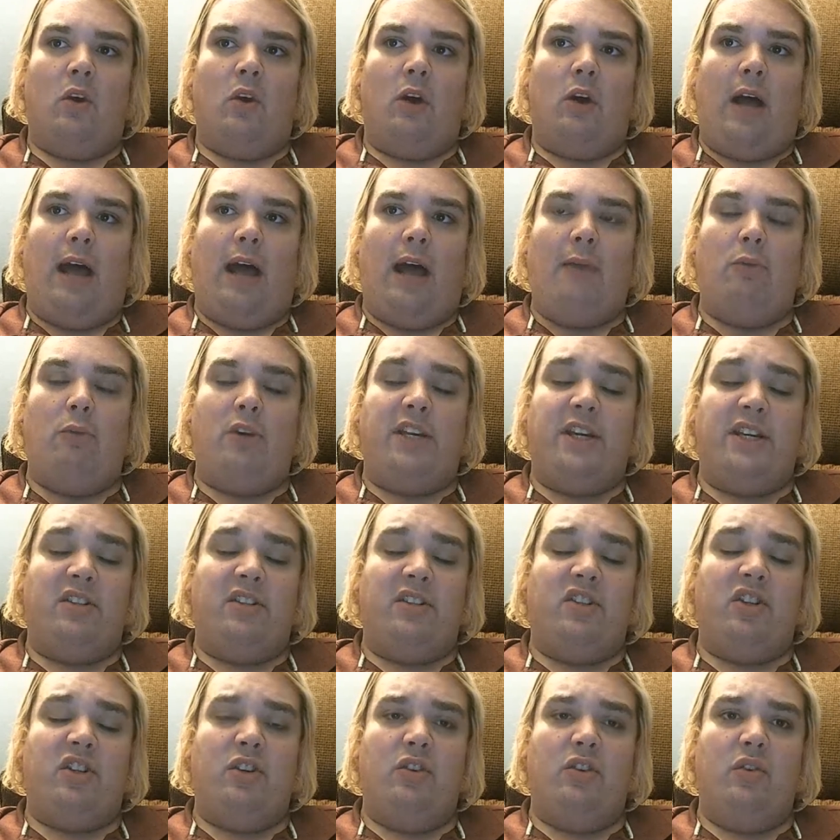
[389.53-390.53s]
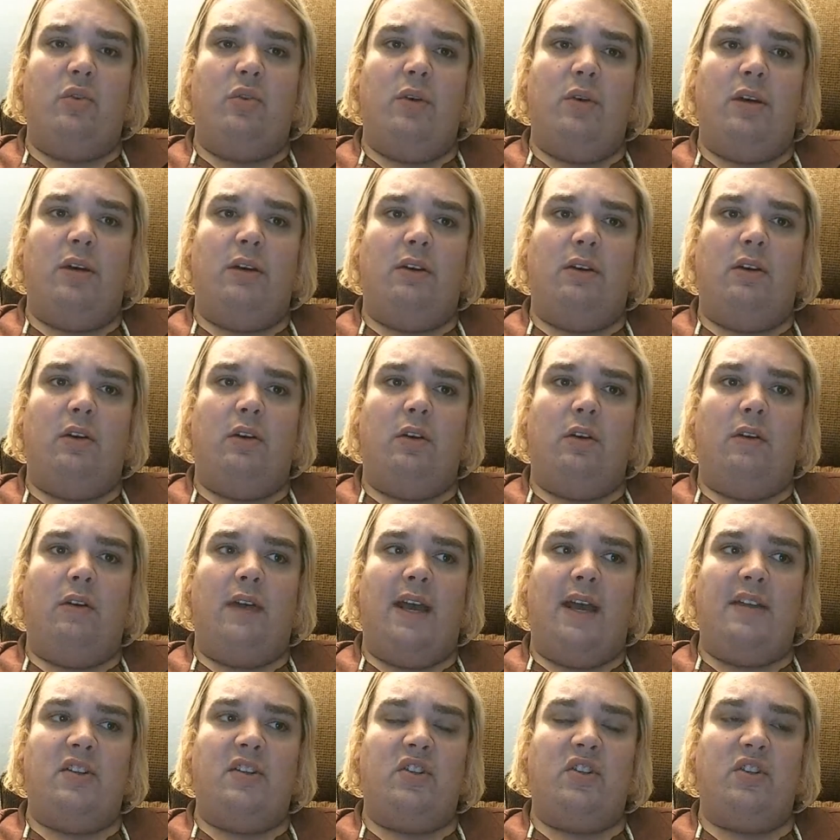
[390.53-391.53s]
I will get to
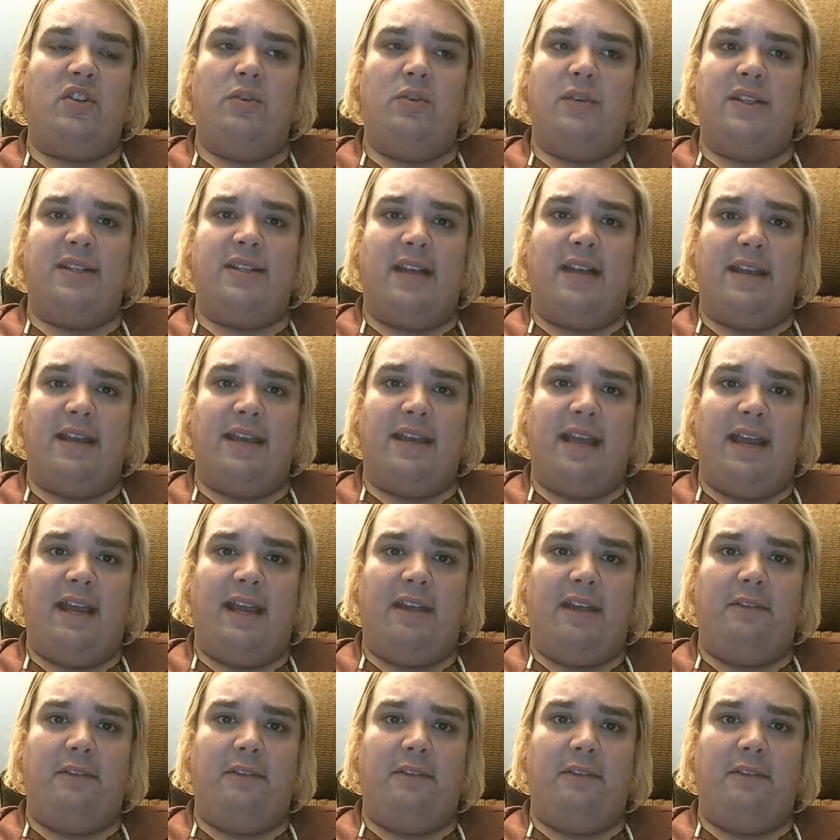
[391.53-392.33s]
as soon as I can.